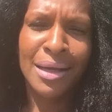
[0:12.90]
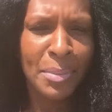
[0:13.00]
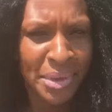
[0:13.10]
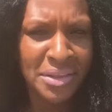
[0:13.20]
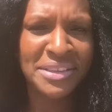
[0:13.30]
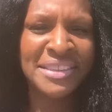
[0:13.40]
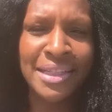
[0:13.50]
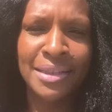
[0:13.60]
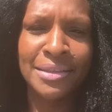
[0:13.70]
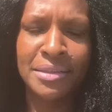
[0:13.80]
I believe,
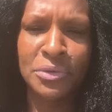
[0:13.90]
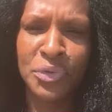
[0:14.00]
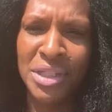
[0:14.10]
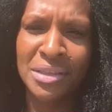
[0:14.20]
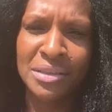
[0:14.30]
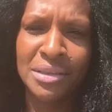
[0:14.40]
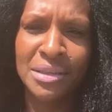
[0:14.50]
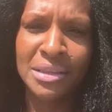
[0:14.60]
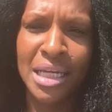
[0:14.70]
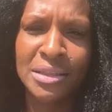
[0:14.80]
6 defendants in
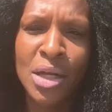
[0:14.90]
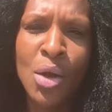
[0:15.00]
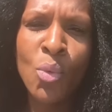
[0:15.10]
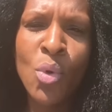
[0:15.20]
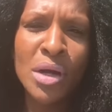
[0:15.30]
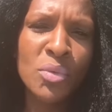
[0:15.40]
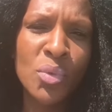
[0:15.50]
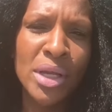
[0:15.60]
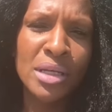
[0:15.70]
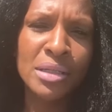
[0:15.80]
this case. One
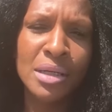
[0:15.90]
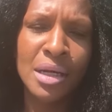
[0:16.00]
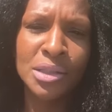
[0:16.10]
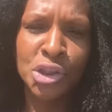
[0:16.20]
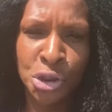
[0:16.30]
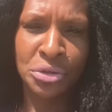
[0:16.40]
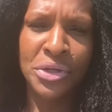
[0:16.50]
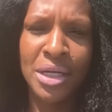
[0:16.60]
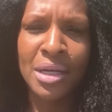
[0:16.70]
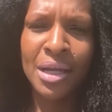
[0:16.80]
went
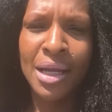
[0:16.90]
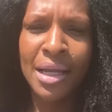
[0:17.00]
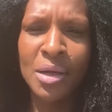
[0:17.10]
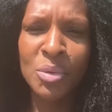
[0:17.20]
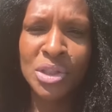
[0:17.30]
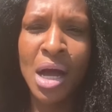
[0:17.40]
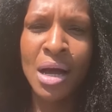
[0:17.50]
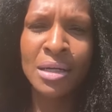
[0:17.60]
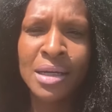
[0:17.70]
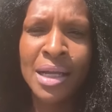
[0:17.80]
jury and it was
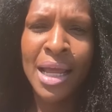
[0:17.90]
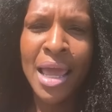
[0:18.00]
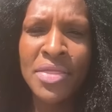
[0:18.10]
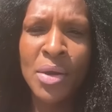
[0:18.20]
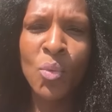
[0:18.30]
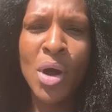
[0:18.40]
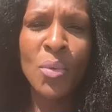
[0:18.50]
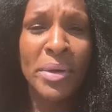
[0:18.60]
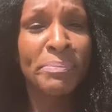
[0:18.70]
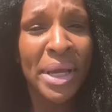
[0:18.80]
hung, and then
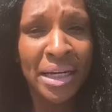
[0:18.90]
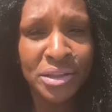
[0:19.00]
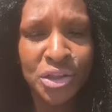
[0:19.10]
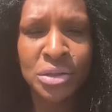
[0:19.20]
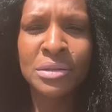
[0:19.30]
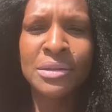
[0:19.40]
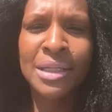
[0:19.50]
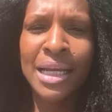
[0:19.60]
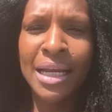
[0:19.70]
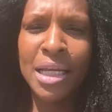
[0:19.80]
one went bench
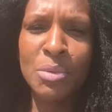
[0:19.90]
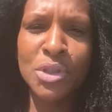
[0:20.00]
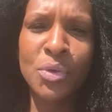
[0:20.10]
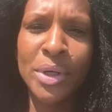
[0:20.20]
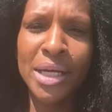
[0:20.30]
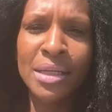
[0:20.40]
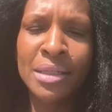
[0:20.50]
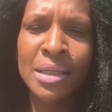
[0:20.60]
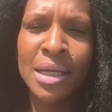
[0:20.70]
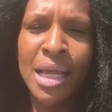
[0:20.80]
and he was acquitted.
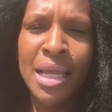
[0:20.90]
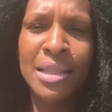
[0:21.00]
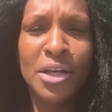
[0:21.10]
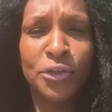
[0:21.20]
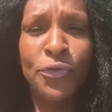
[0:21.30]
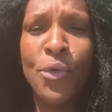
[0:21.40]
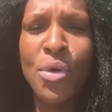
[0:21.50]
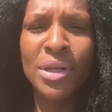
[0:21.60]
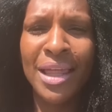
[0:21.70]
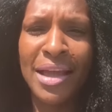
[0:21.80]
And there's
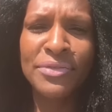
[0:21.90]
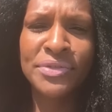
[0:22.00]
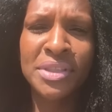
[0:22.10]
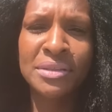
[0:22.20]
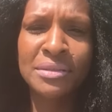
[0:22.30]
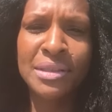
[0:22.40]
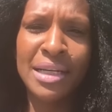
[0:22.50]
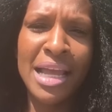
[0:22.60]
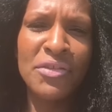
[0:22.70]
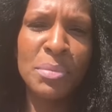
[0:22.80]
4 left
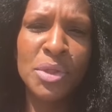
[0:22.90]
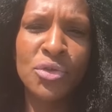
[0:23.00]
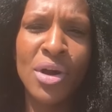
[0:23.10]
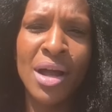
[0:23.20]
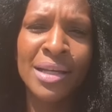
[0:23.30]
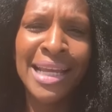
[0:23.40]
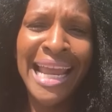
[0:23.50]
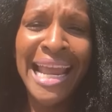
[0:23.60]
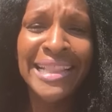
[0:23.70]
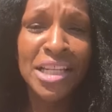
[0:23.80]
that haven't been tried,
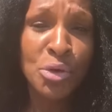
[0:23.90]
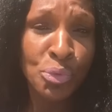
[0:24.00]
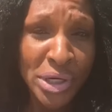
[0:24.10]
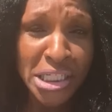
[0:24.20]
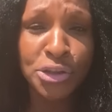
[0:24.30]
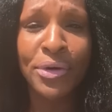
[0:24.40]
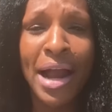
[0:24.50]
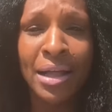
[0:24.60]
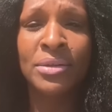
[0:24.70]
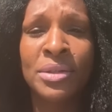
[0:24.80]
and then the
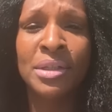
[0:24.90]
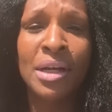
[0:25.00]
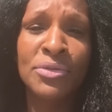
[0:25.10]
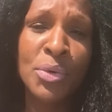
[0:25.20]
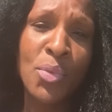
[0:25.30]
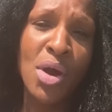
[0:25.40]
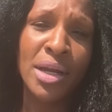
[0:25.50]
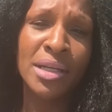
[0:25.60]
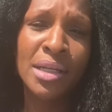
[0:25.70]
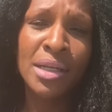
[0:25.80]
retrial of the
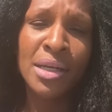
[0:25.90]
one